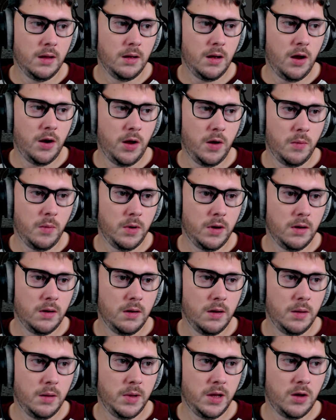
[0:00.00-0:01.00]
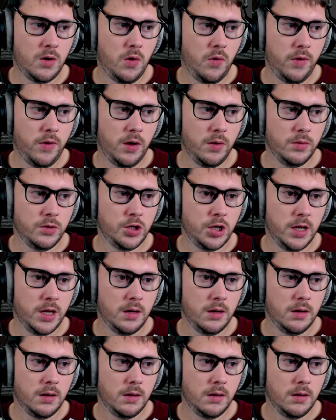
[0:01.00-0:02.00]
Oh, no, it wouldn't. It'd be a Goryo
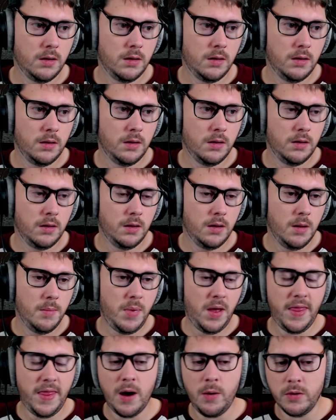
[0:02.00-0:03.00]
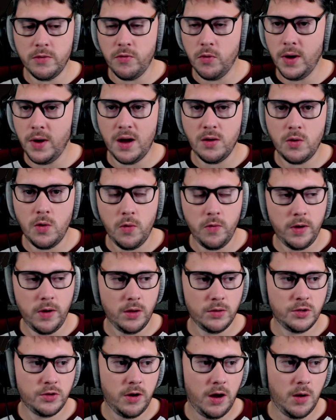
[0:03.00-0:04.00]
Jinn. But that would rule out
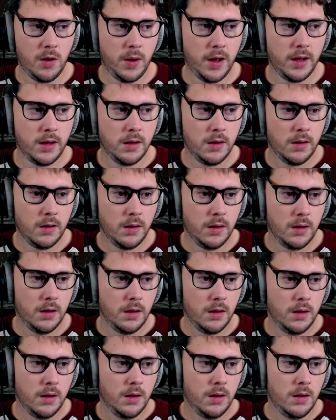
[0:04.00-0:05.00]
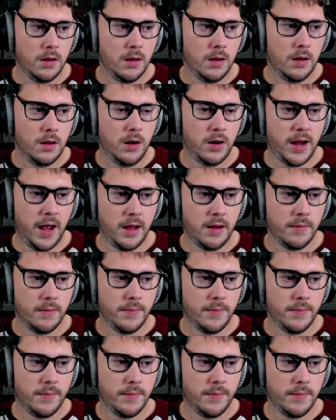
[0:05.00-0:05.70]
Goryo straight away. Okay.